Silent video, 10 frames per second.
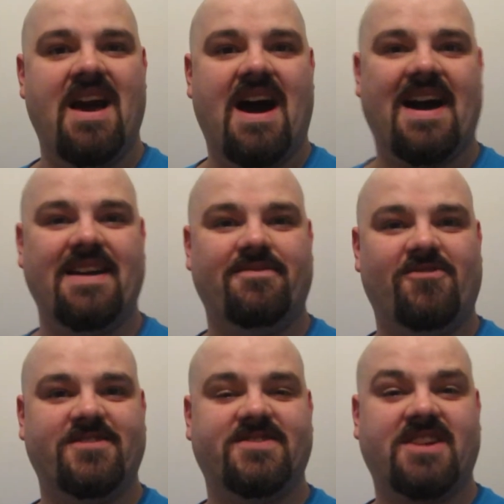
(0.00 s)
Hi
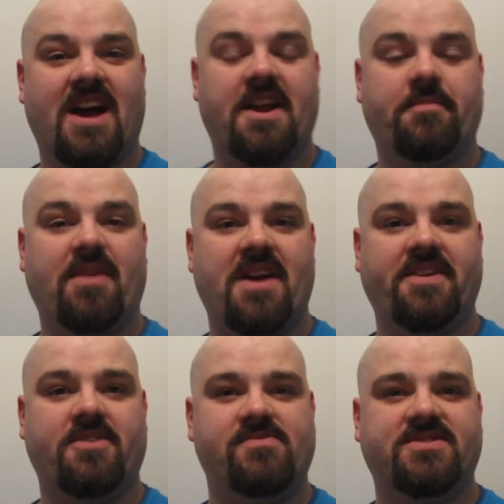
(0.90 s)
everyone, Scott and
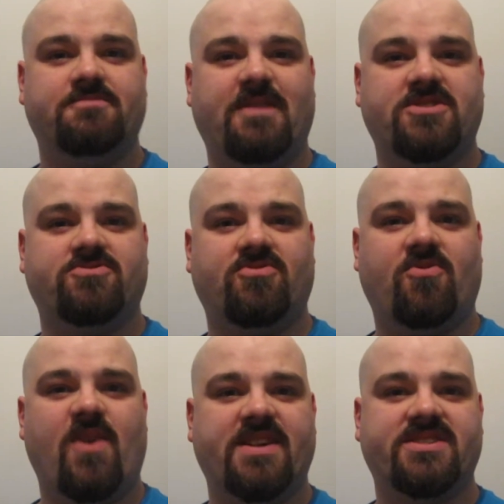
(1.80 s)
Brown here with a special
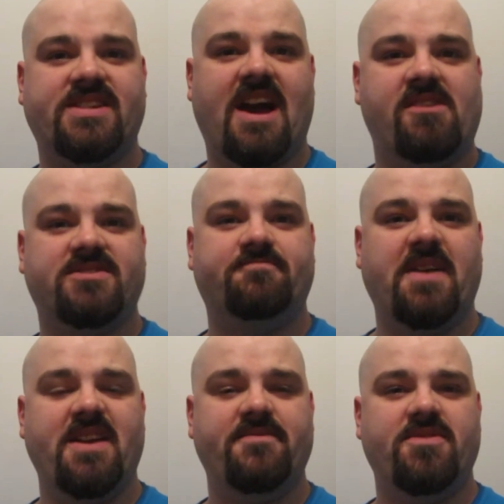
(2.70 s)
request. Now, as
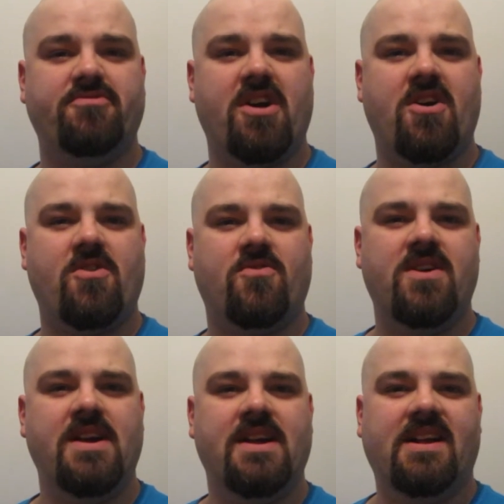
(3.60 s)
many of you know,
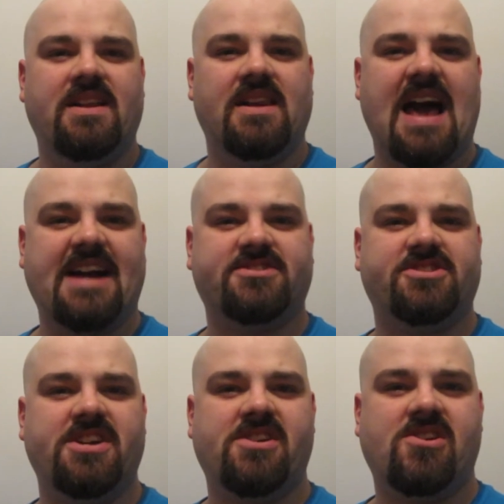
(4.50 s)

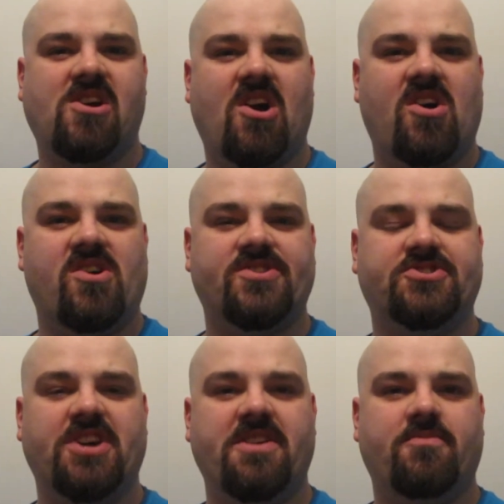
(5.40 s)
last year on
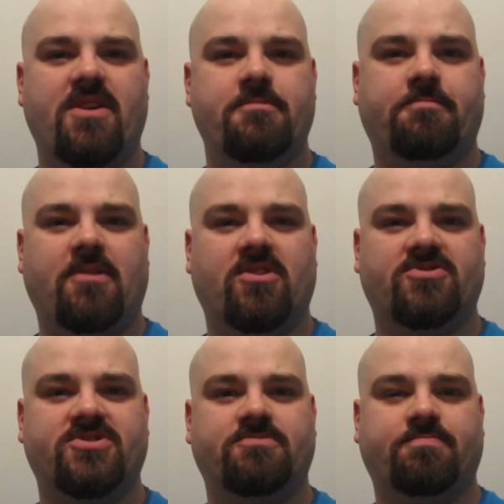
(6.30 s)
January
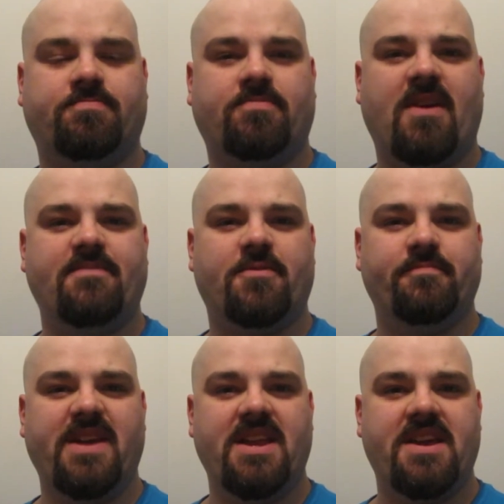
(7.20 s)
1st, Forever
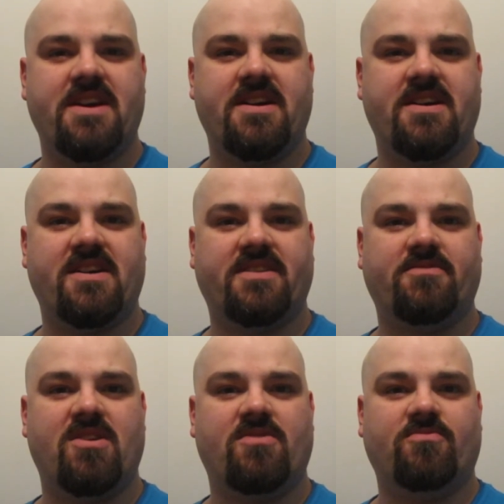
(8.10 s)
Media,
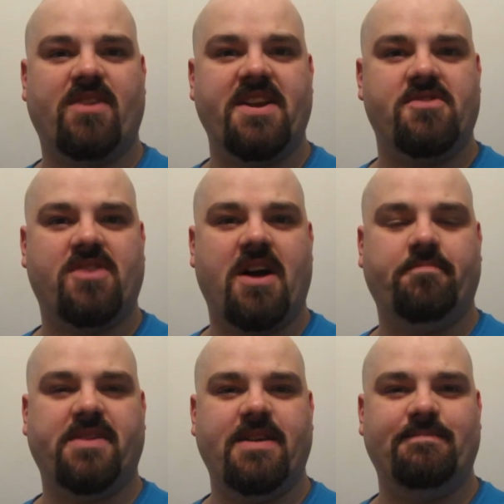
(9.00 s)
a radio
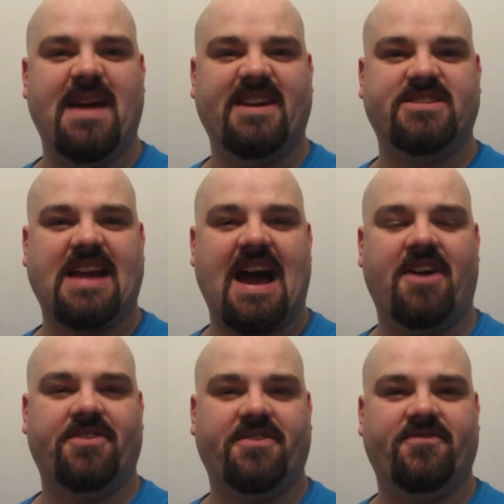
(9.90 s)
company based
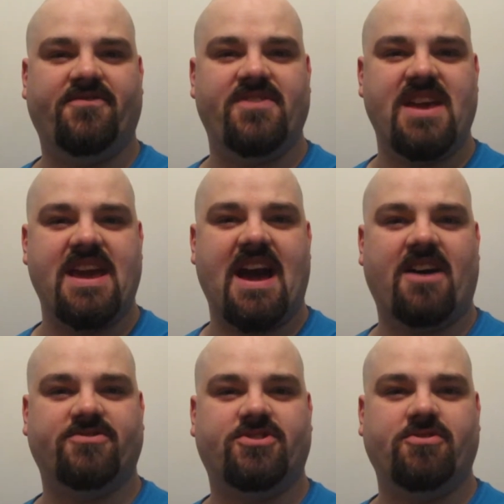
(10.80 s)
out of the
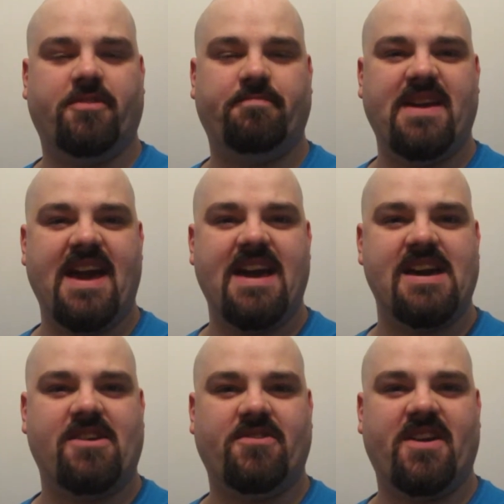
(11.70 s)
Altoona, PA
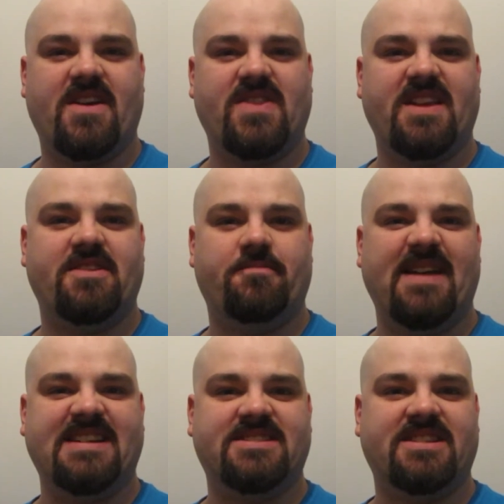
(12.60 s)
area, I think they're
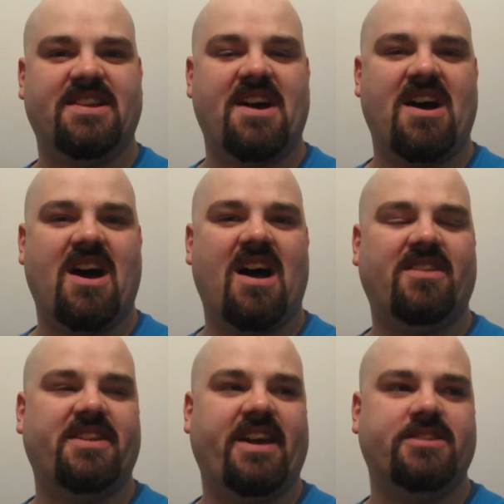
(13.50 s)
based in
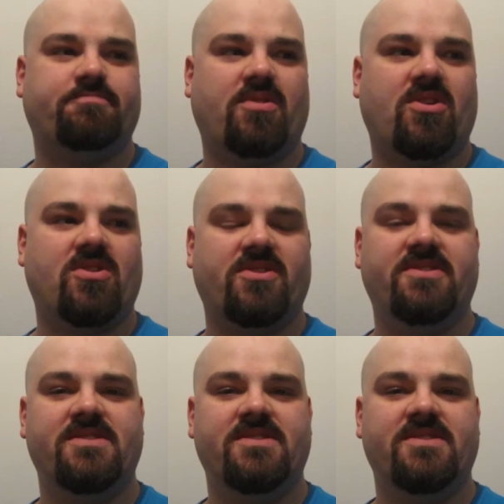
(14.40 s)
Hollidaysburg,